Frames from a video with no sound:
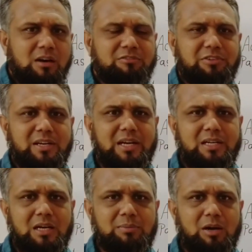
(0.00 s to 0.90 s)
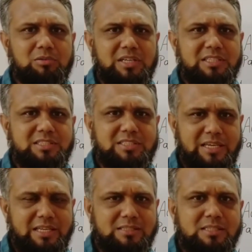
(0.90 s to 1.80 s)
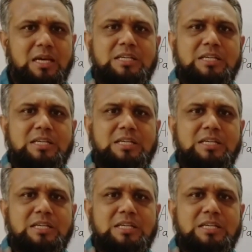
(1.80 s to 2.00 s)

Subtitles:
forget about its tense,